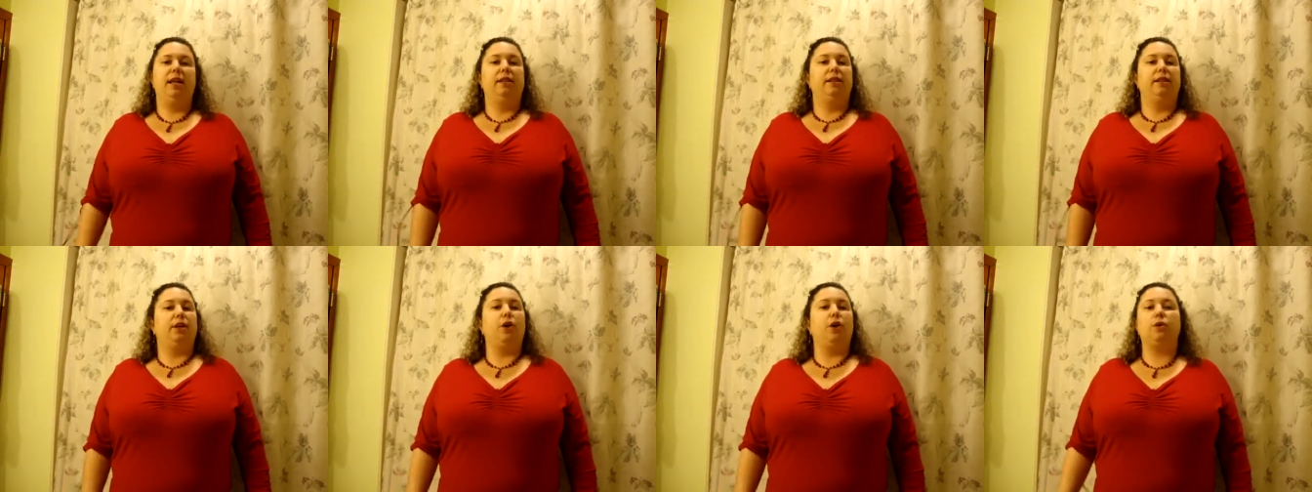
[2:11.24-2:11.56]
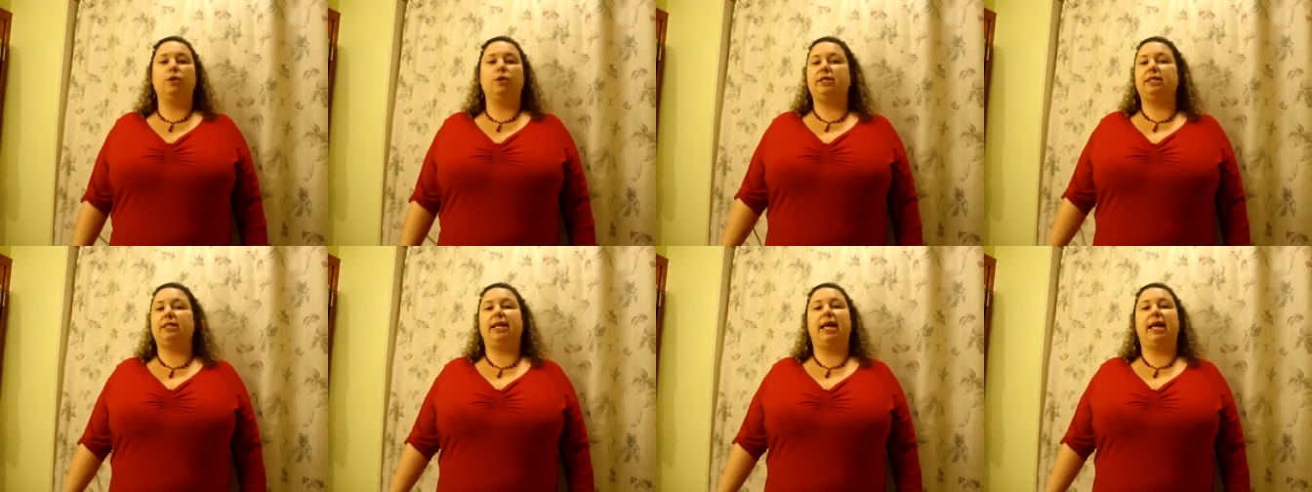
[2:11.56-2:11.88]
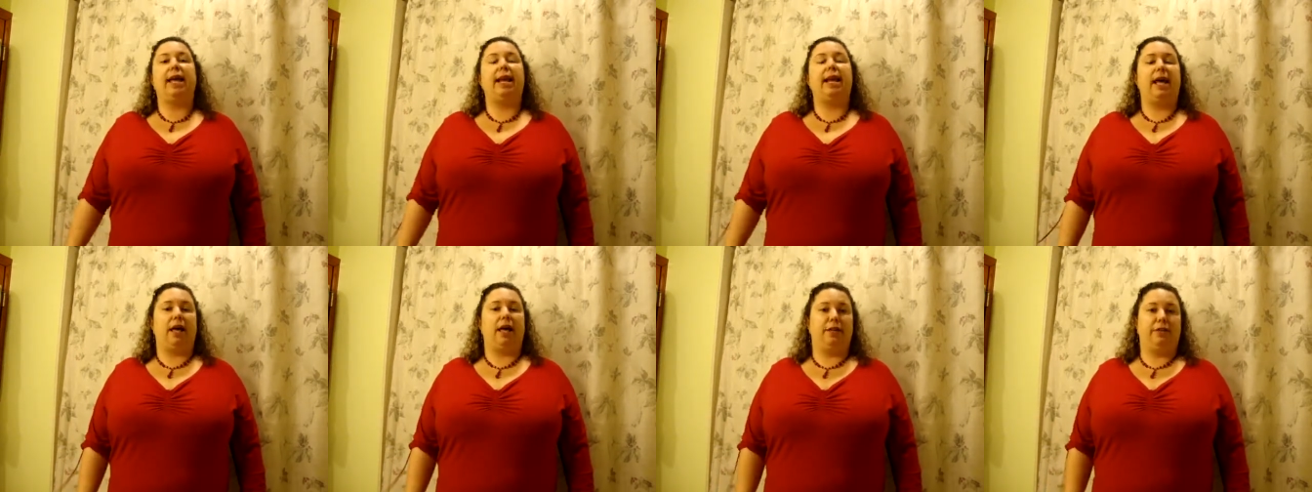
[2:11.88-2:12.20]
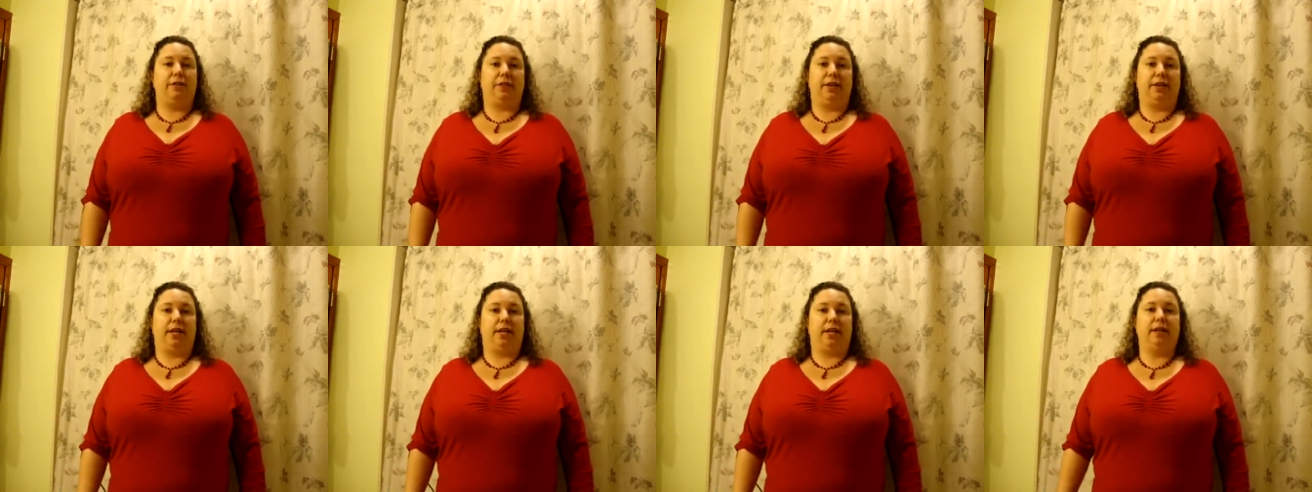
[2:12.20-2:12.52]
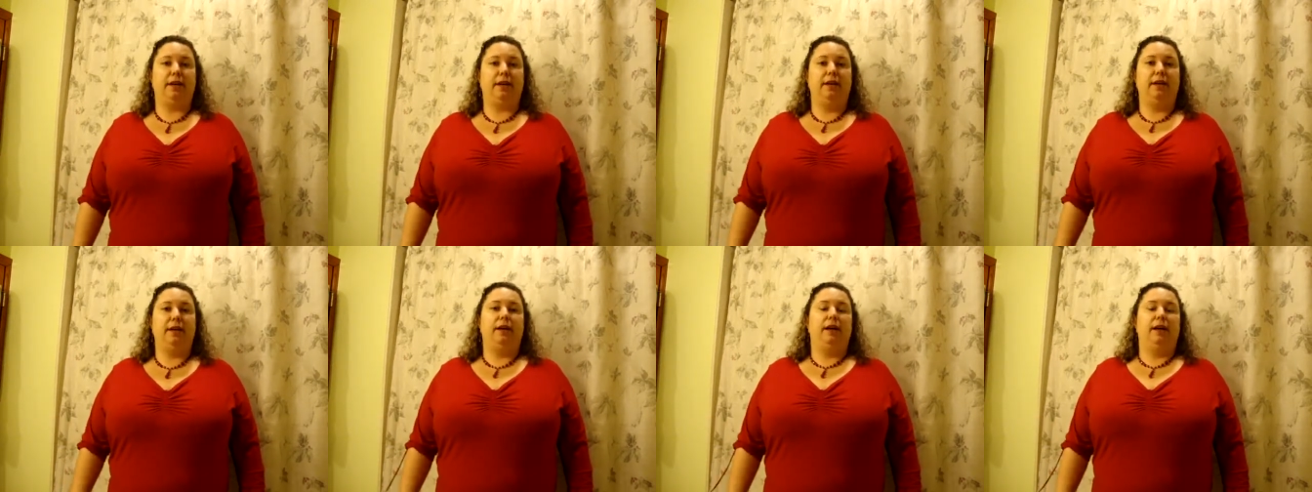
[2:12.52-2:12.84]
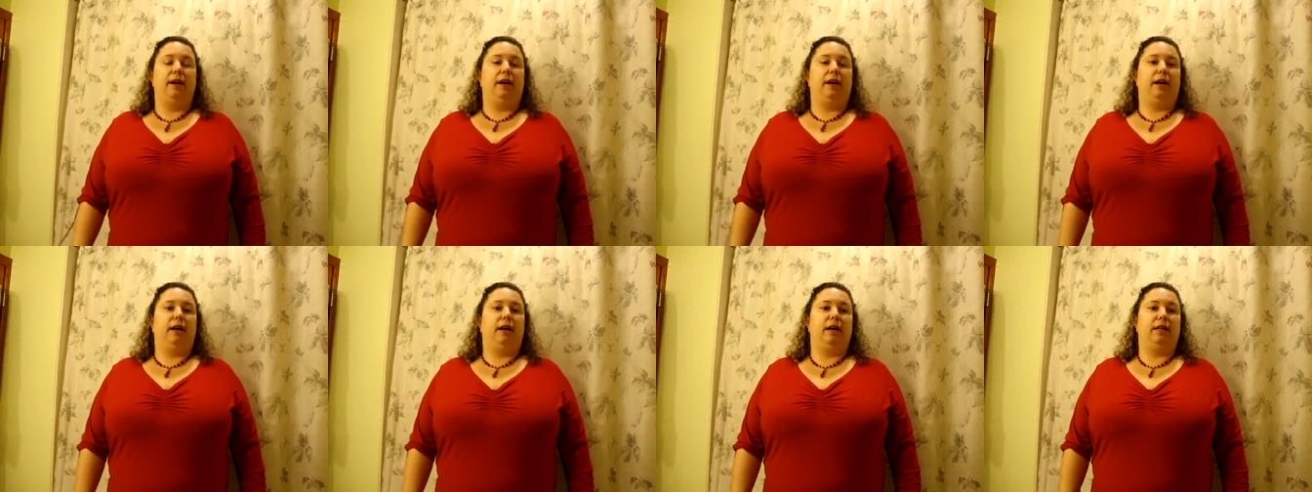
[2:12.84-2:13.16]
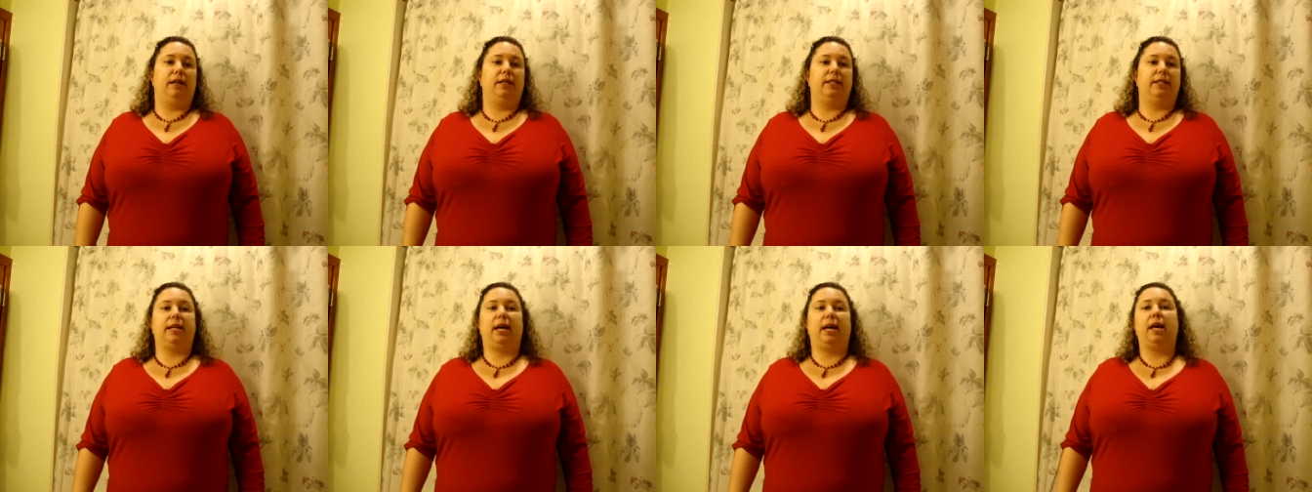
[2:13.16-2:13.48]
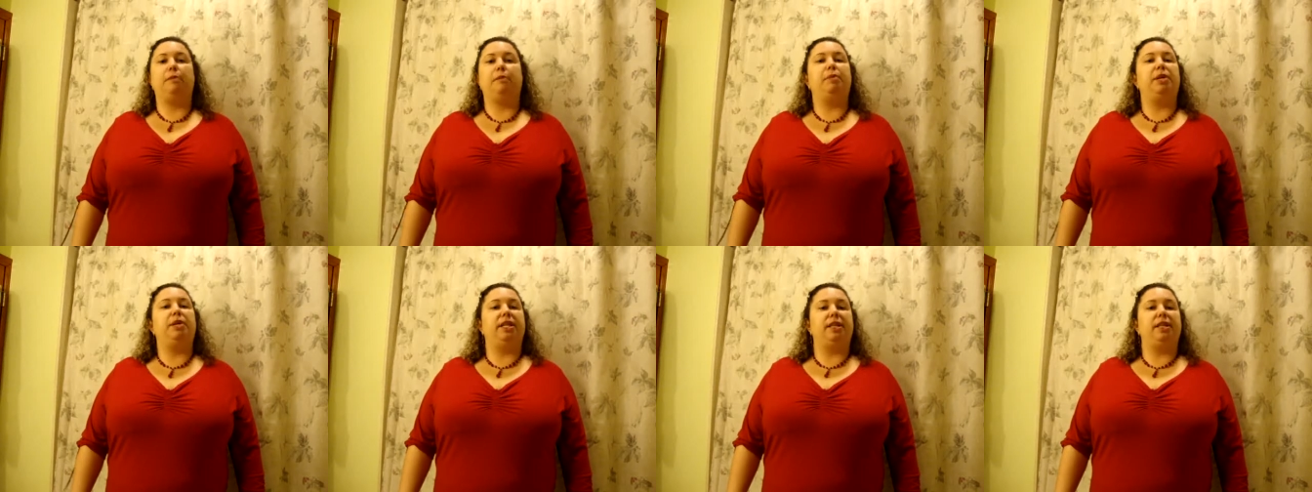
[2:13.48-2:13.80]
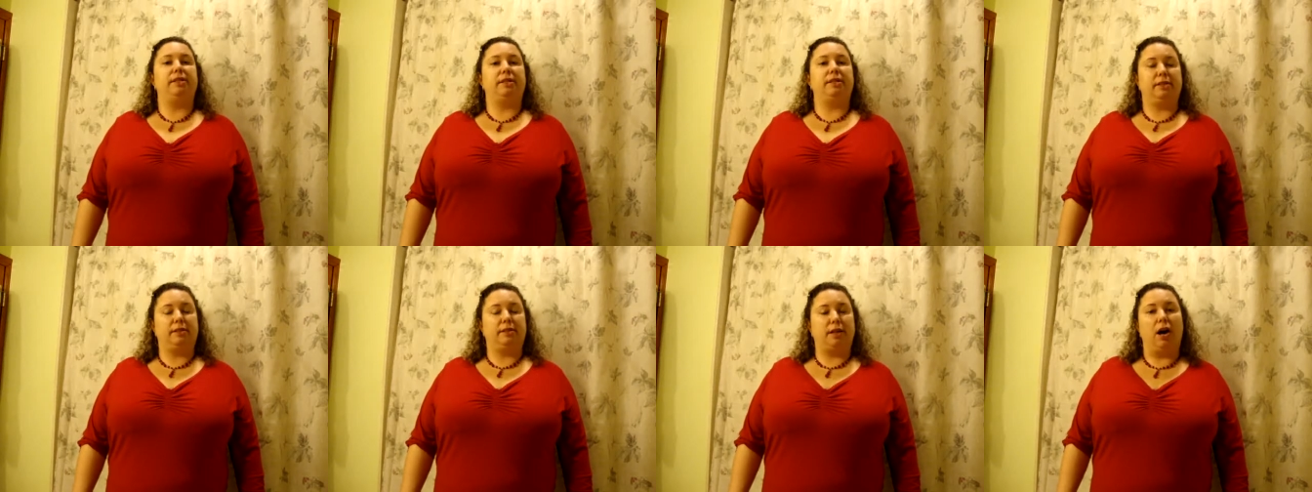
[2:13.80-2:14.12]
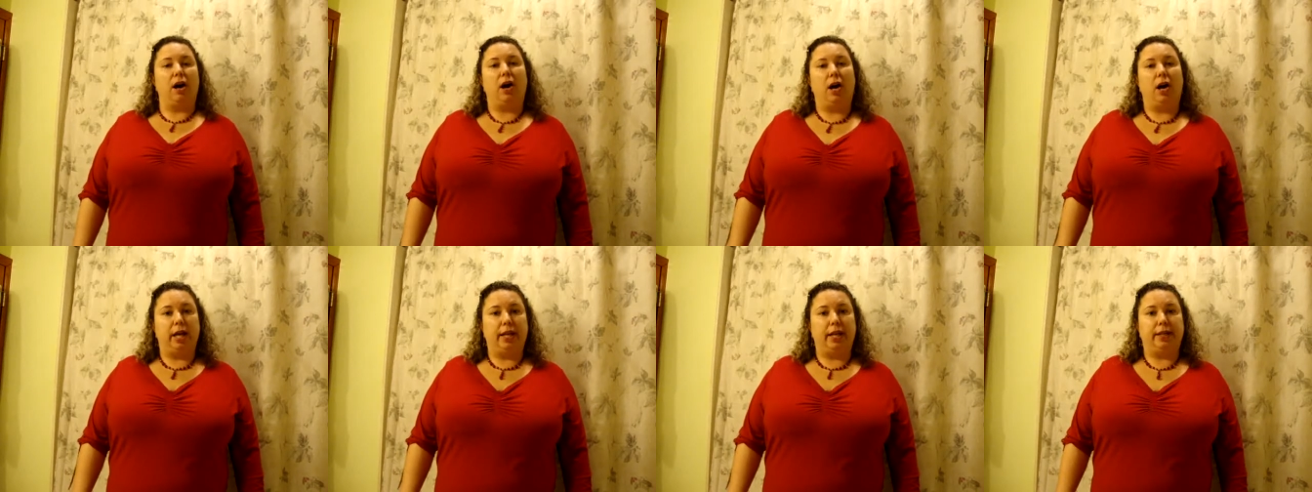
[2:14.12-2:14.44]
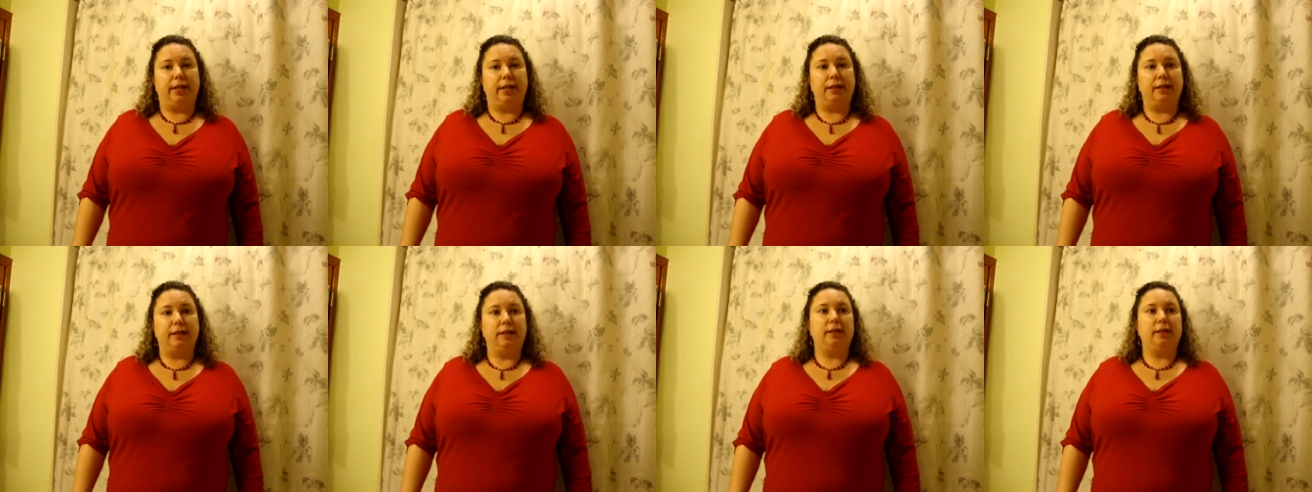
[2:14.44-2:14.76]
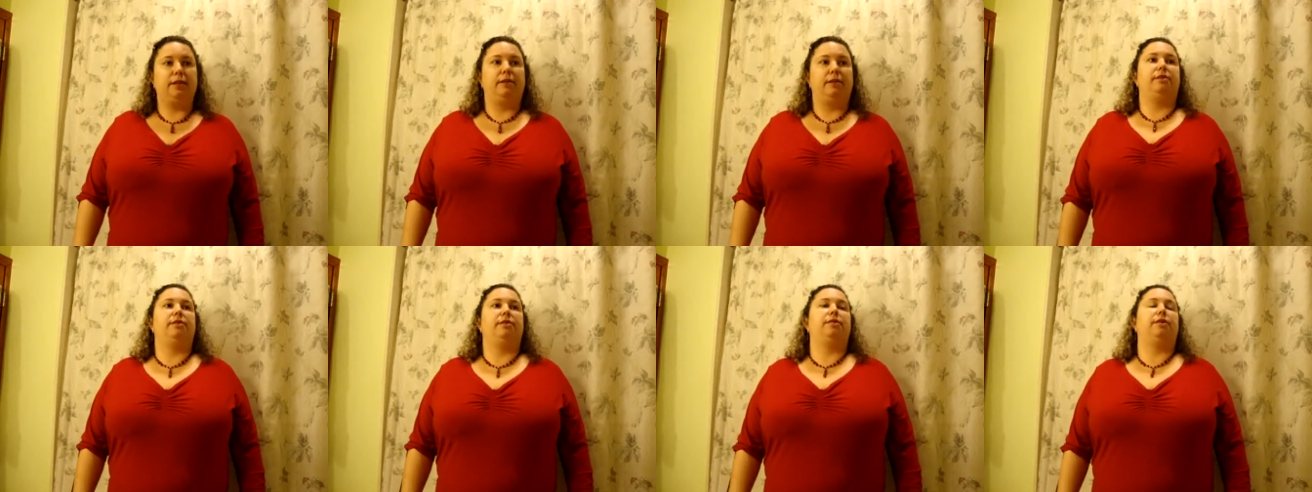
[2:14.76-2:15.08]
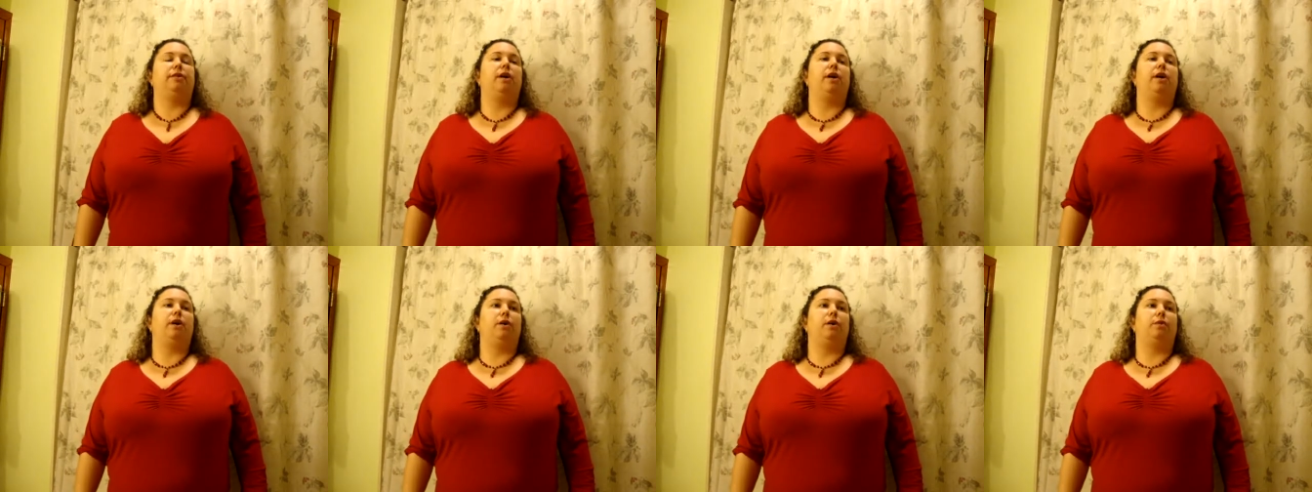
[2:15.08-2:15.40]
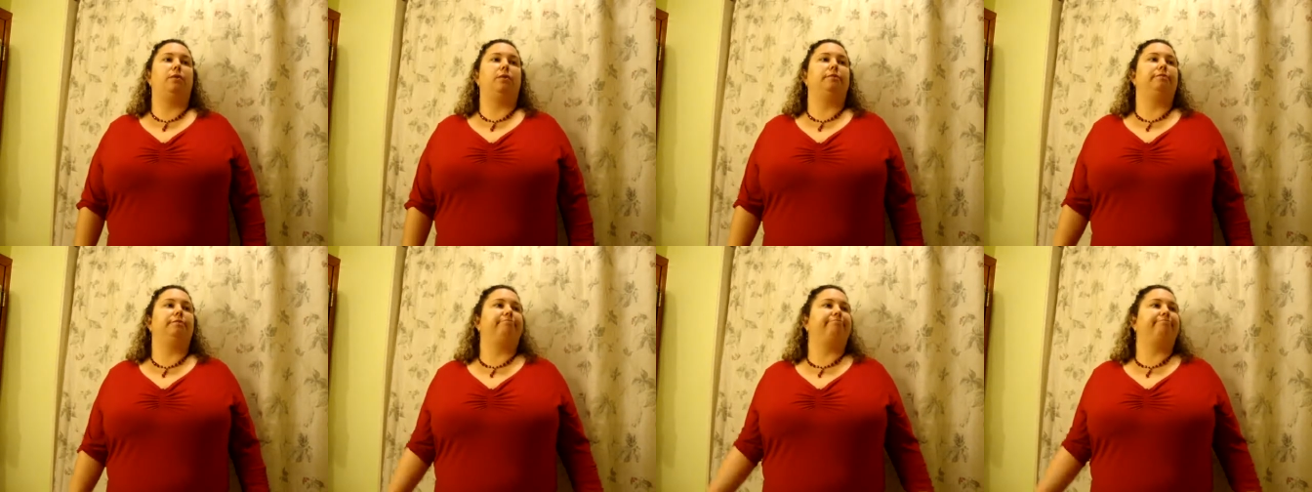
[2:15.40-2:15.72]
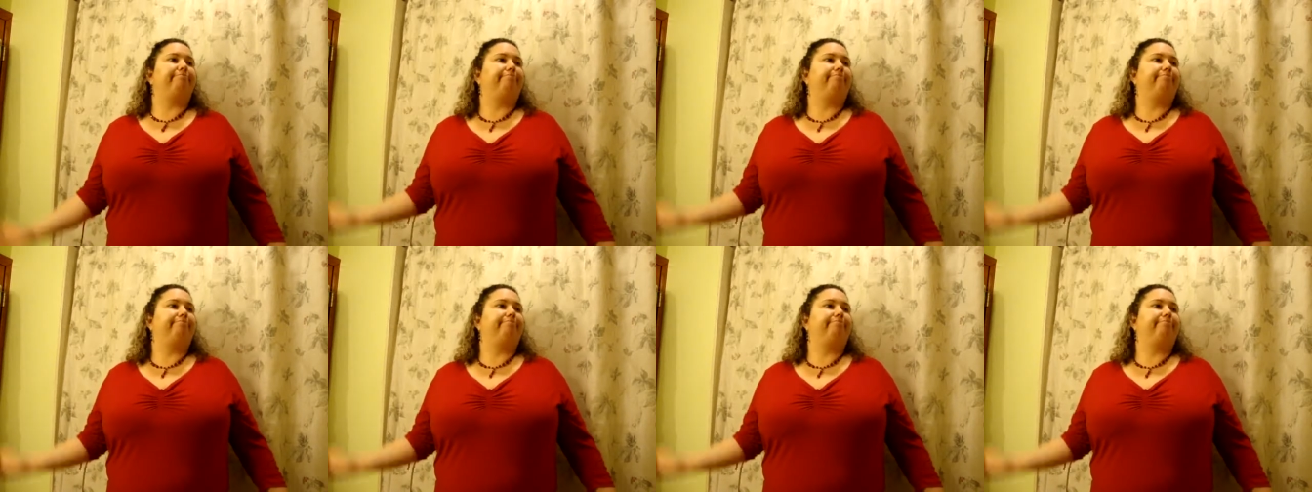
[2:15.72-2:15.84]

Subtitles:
The goal is to get healthy. The diabetes is gone, so